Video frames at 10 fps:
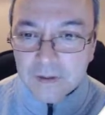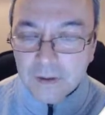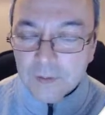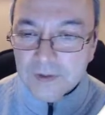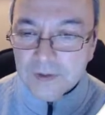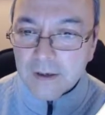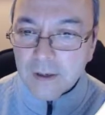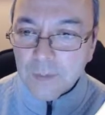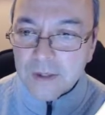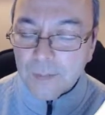also start
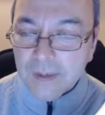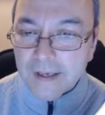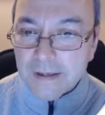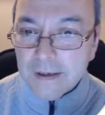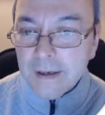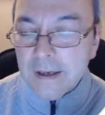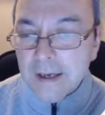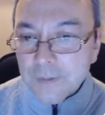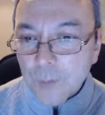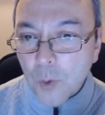coming into play
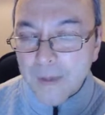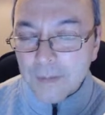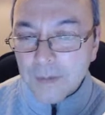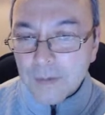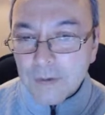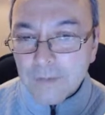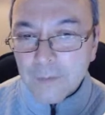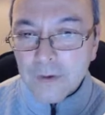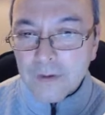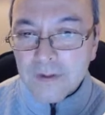as more people
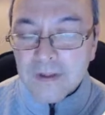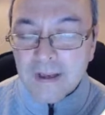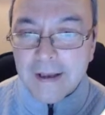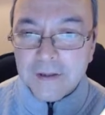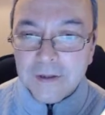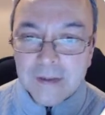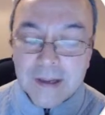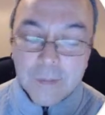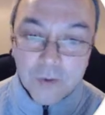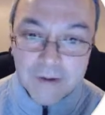convert and you
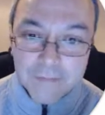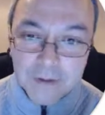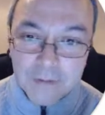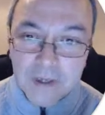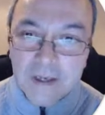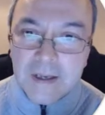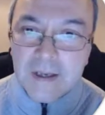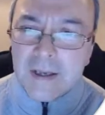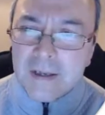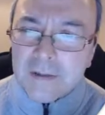get more revenue.
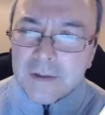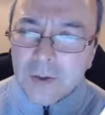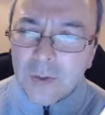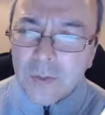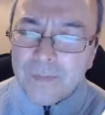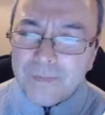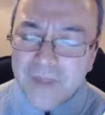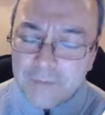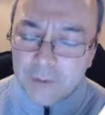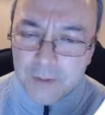So
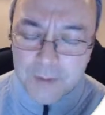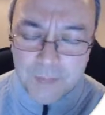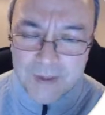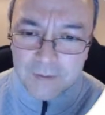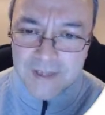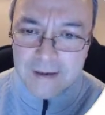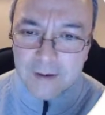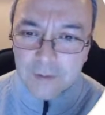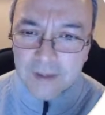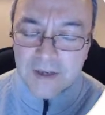if you're only bidding on 10
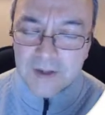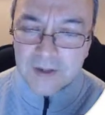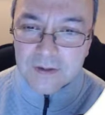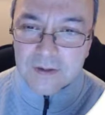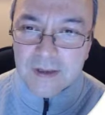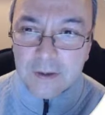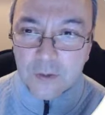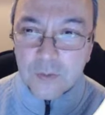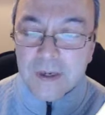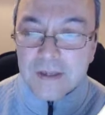locations, a
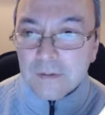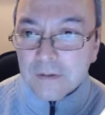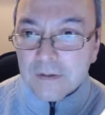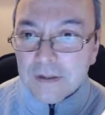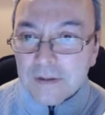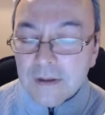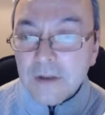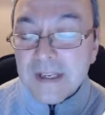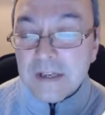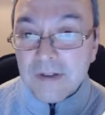good way to
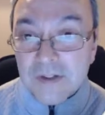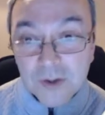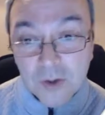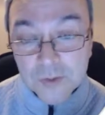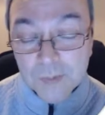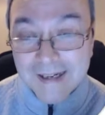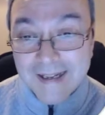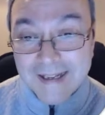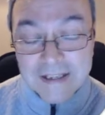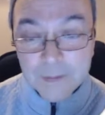decrease your cost per
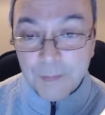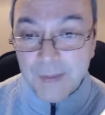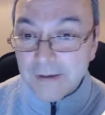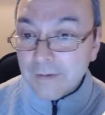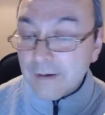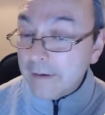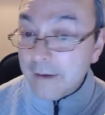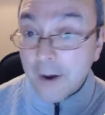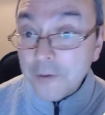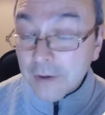click is to bid on like
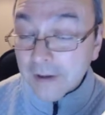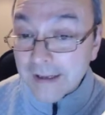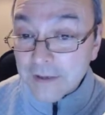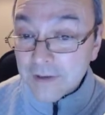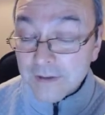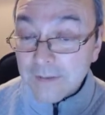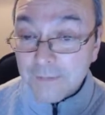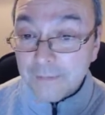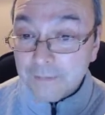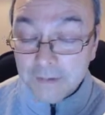100 locations
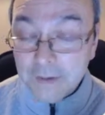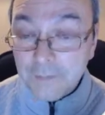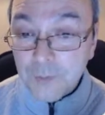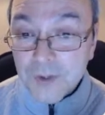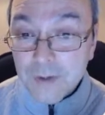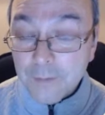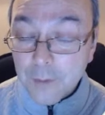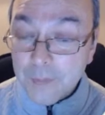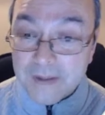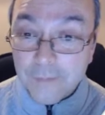if you serve
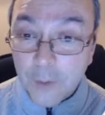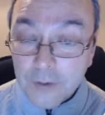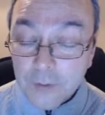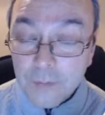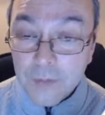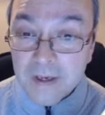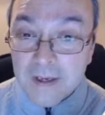them and there's volume,